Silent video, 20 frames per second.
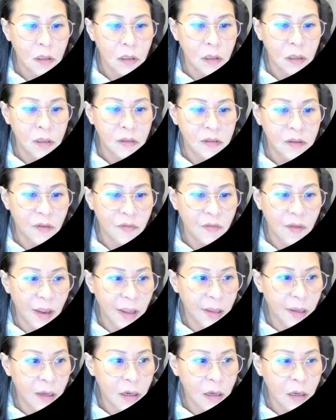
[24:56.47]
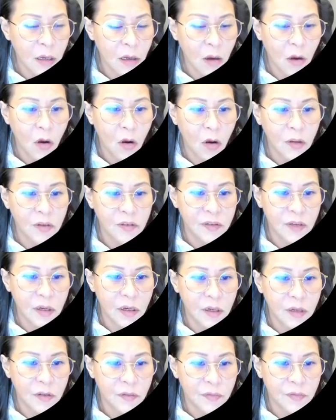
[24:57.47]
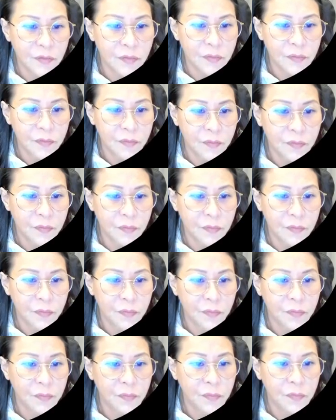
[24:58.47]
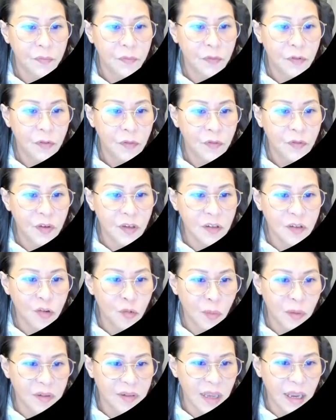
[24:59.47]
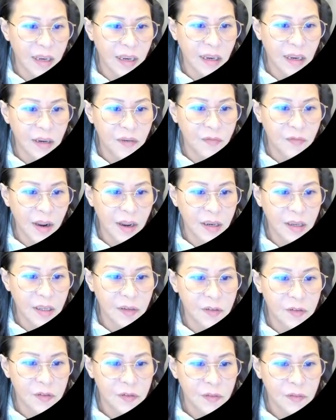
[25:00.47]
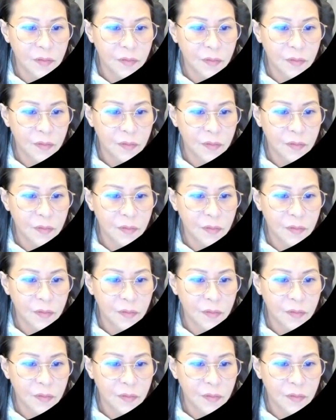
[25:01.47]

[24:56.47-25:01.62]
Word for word: is a fire or is a earth? First, you must identify this.